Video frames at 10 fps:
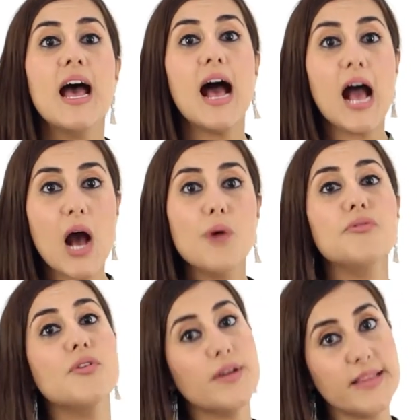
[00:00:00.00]
how
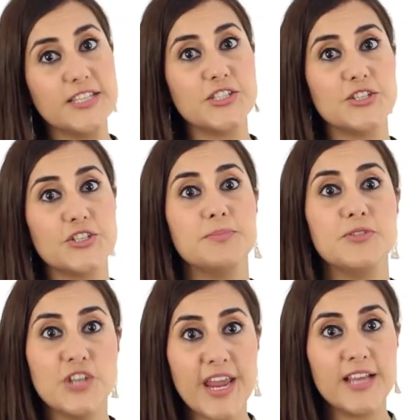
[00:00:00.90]
the relationship
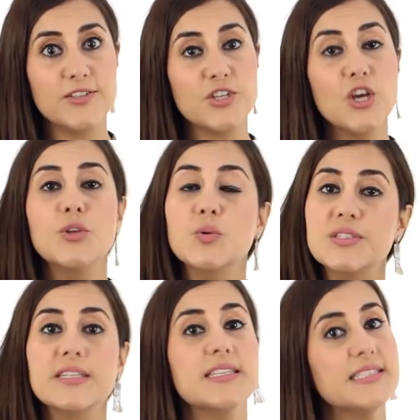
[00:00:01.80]
changed
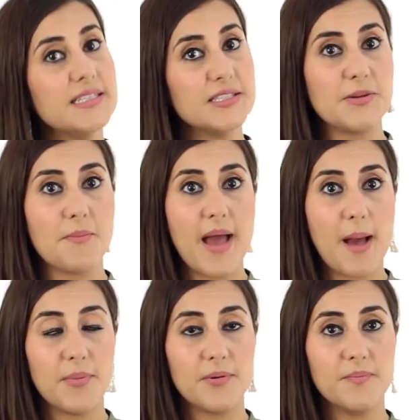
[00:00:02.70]
using the system
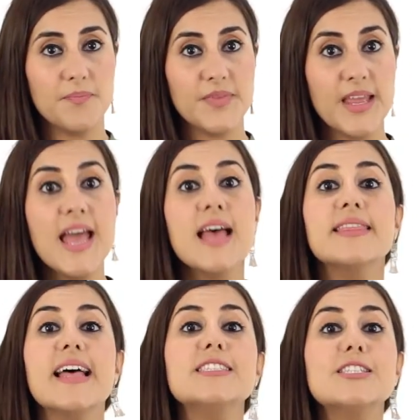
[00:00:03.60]
map.
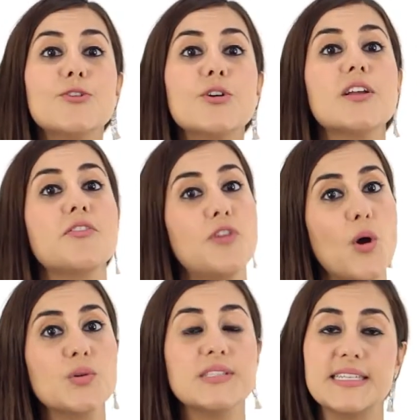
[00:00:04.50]
Let's look at
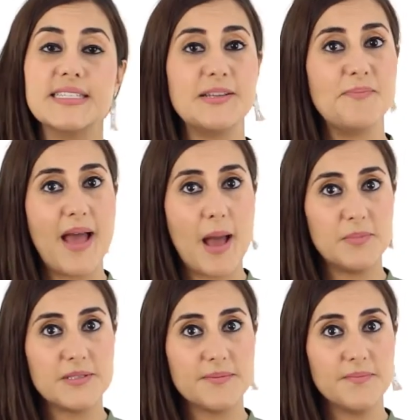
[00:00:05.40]
those system maps.